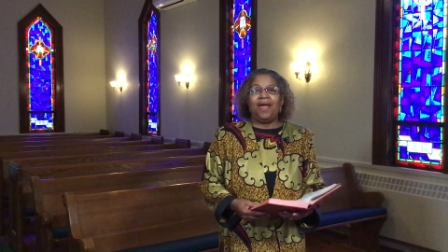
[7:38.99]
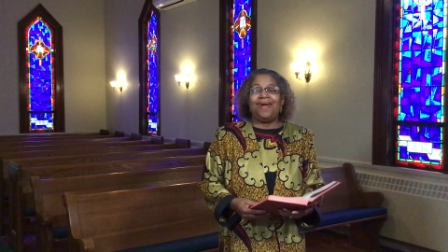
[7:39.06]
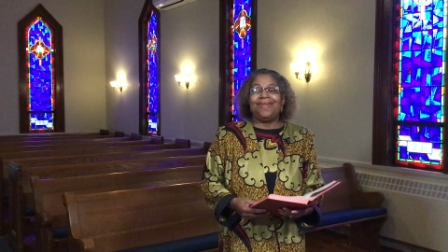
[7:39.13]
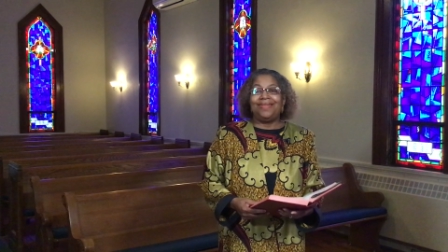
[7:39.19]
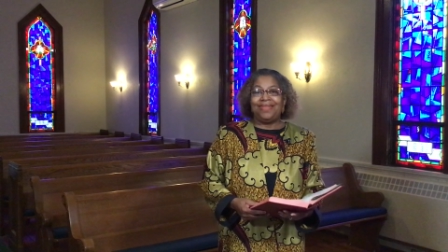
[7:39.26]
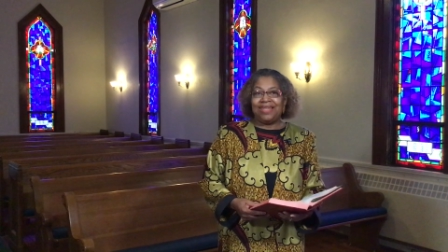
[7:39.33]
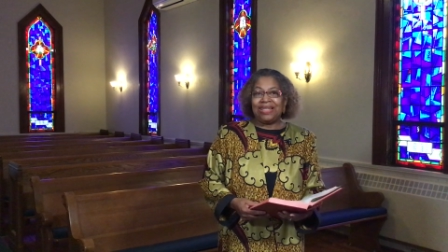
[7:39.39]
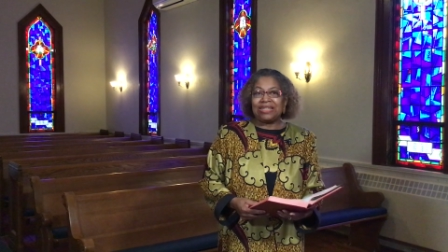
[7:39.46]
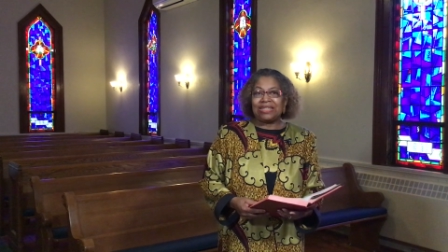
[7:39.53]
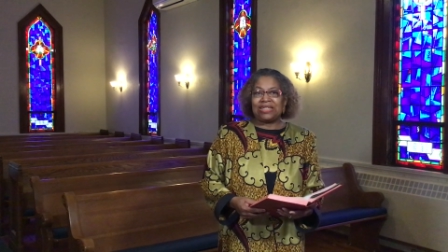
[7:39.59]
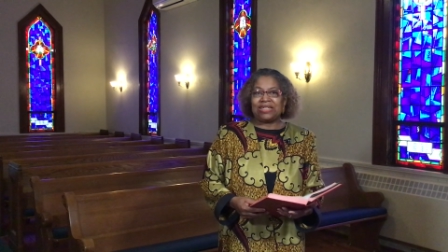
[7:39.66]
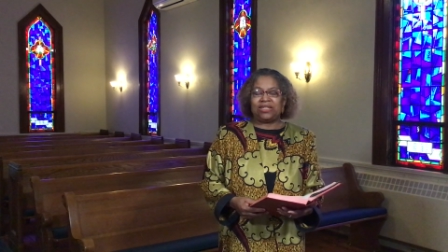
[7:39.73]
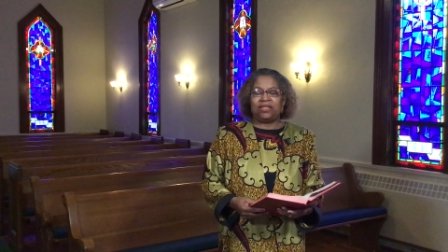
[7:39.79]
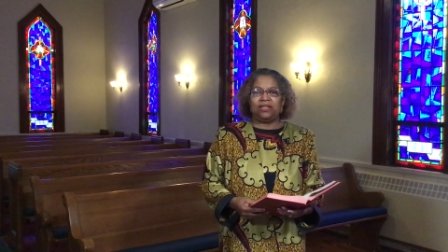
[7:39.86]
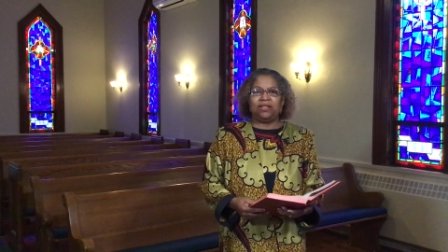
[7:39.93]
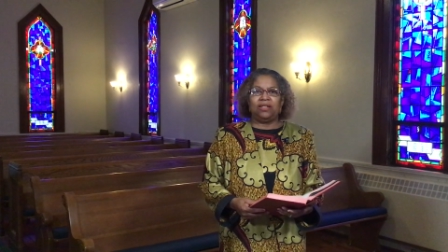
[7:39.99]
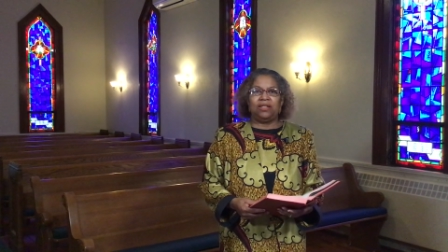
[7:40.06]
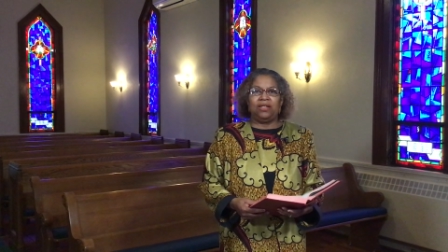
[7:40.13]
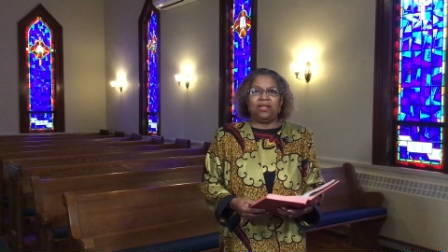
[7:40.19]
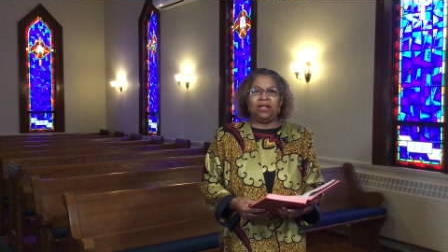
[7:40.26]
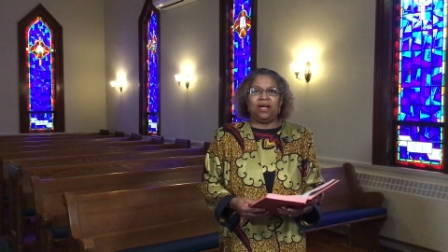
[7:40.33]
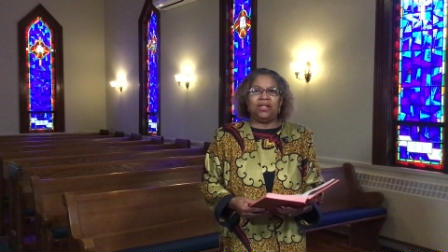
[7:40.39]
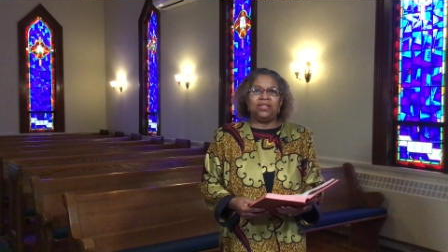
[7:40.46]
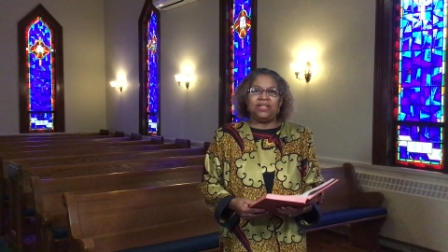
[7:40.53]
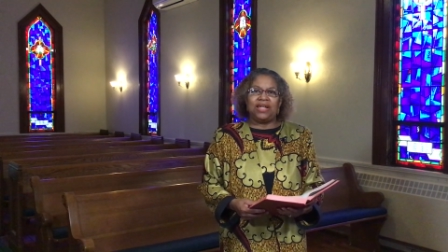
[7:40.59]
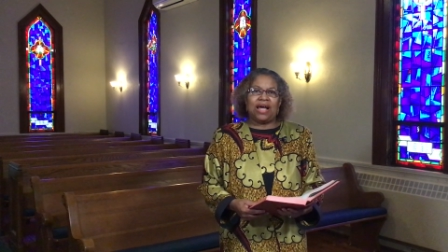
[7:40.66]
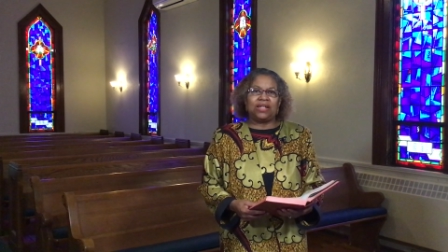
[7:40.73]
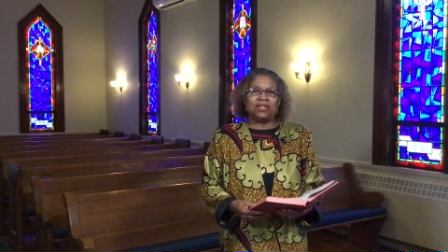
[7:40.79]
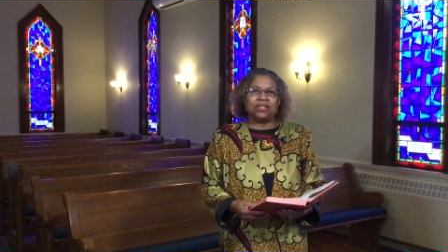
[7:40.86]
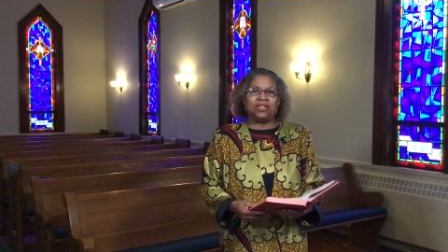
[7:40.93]
This
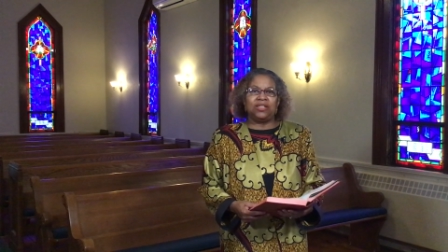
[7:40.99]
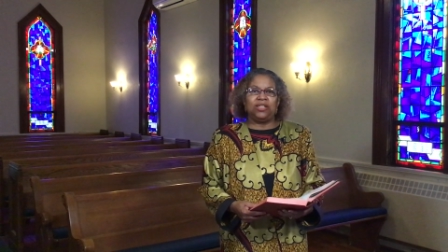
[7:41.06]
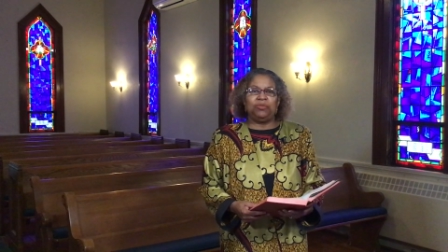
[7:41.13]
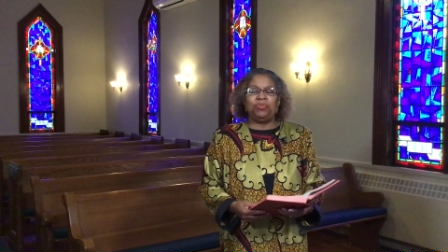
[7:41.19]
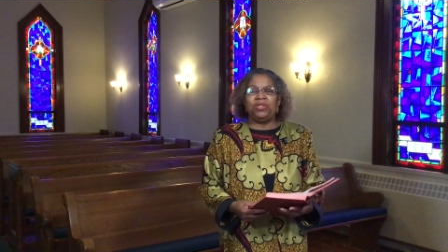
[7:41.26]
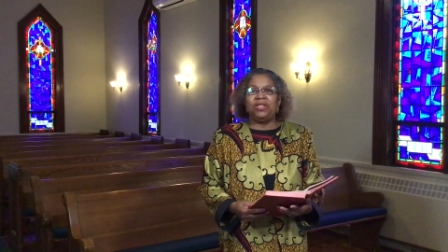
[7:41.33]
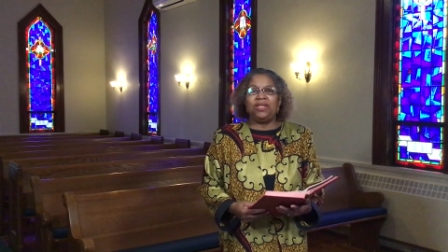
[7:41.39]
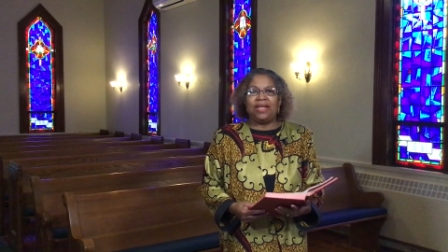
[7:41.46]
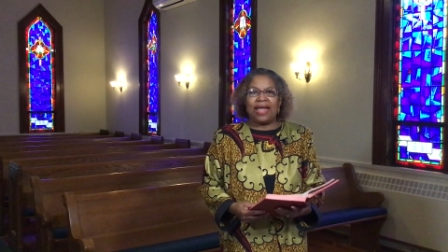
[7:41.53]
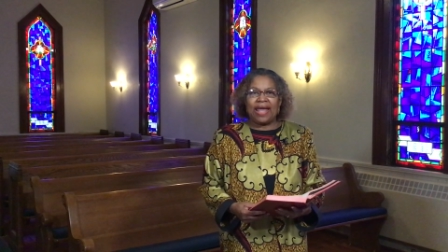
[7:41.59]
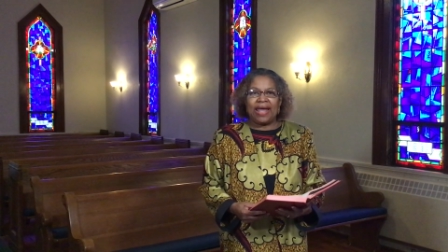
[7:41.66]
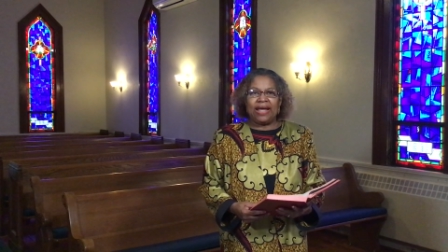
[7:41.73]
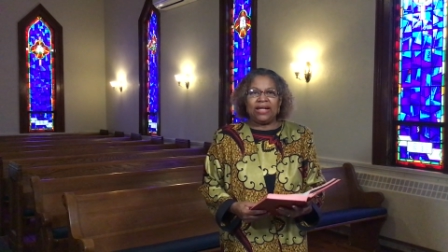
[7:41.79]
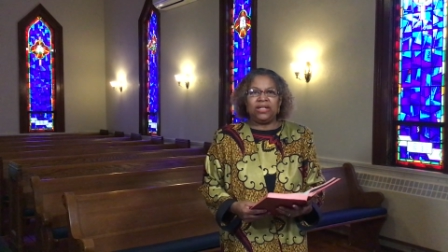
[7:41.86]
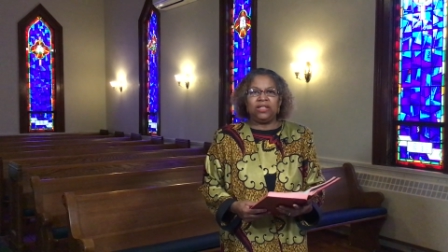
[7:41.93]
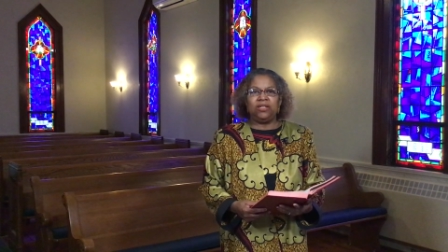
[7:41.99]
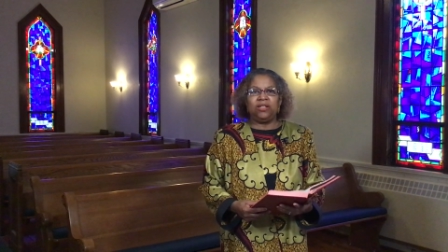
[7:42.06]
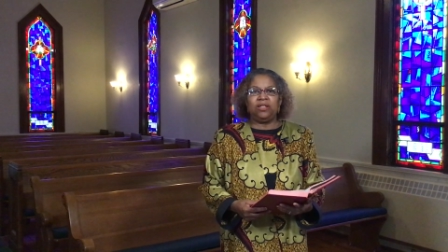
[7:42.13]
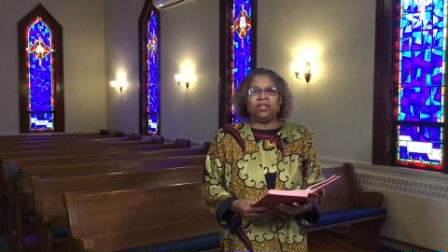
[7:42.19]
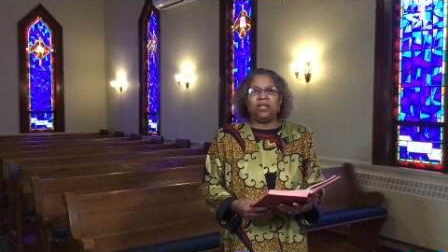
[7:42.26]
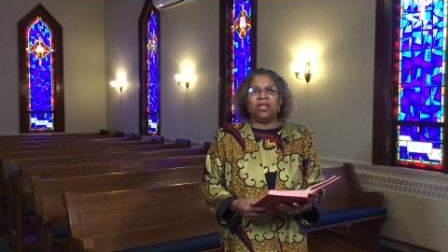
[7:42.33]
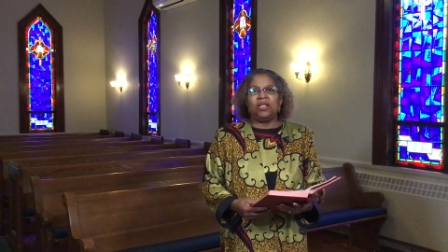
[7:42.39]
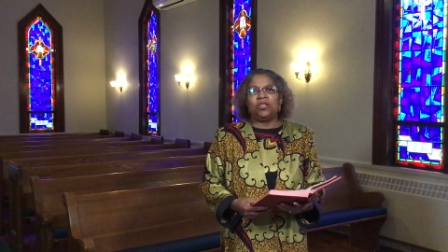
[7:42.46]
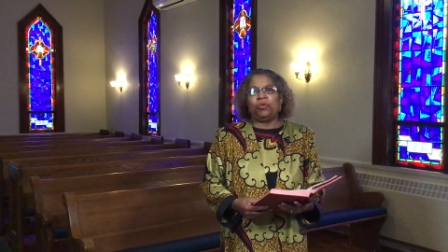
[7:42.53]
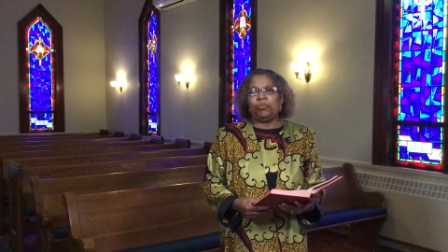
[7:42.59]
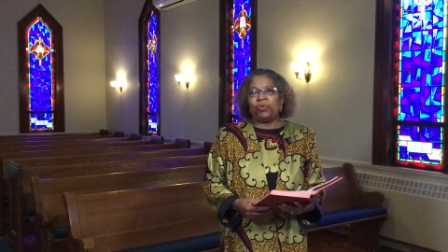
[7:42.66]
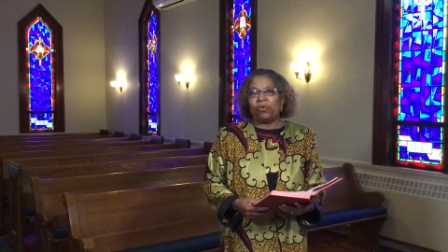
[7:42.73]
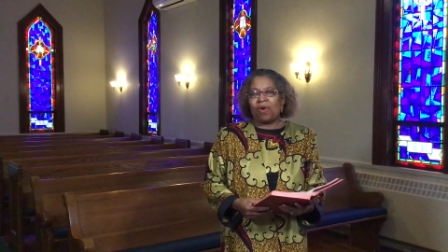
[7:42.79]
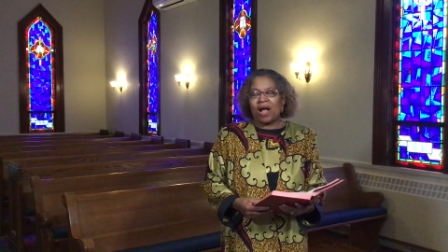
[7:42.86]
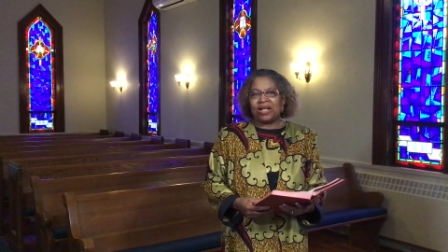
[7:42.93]
undoubtedly began the
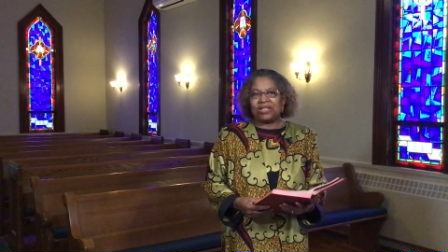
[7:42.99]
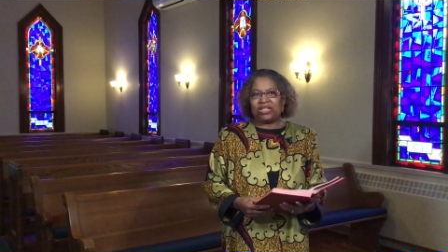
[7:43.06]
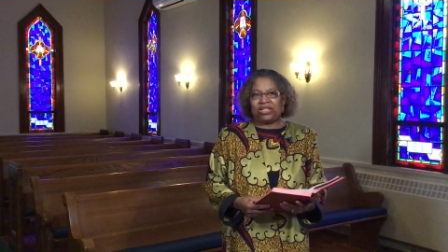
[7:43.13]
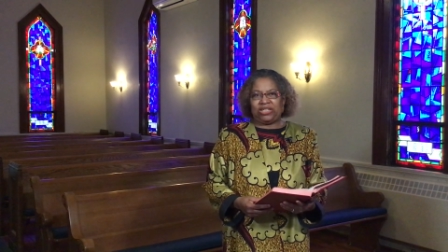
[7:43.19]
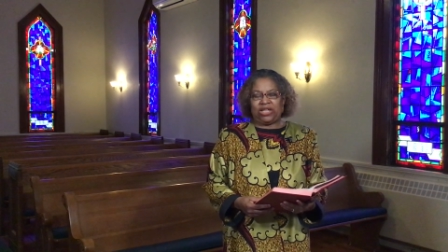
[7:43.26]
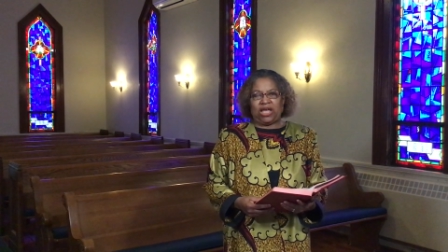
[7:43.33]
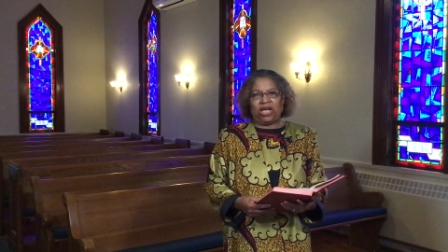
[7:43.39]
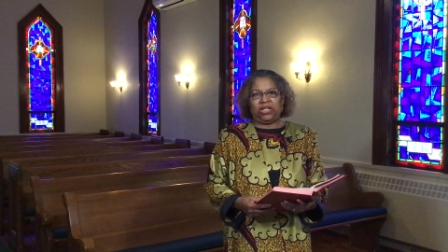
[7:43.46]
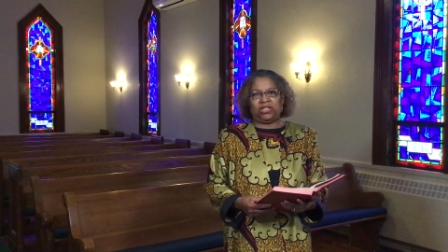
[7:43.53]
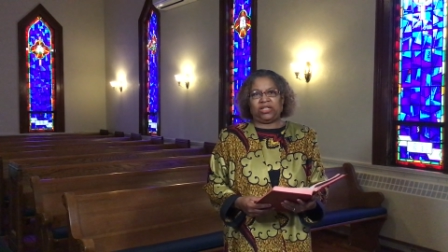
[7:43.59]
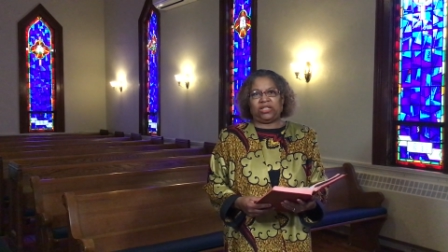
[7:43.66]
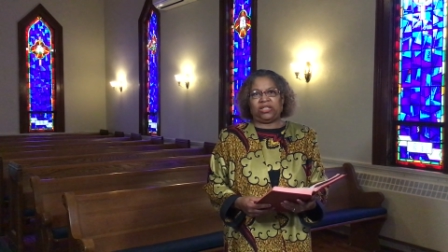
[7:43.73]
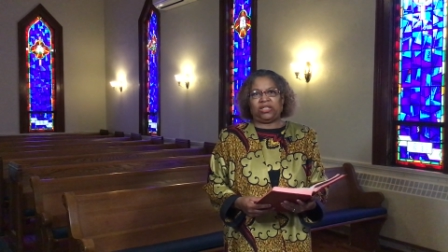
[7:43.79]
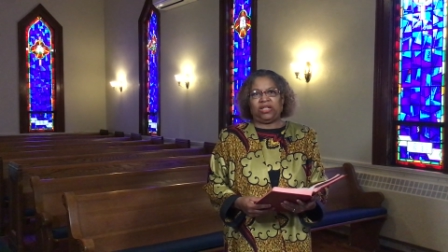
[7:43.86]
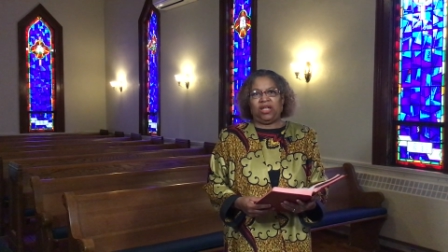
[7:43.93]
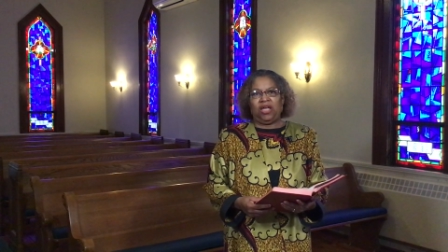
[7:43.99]
process